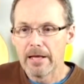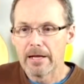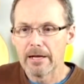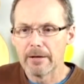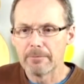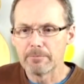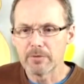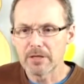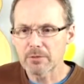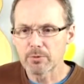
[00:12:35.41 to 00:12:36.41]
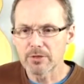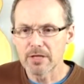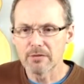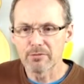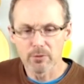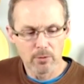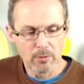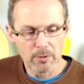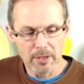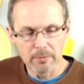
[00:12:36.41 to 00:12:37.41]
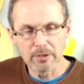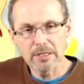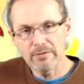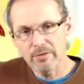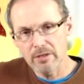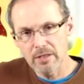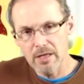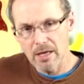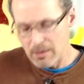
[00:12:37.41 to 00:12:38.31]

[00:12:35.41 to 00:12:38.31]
Let's pretend for a moment I'm leaving the A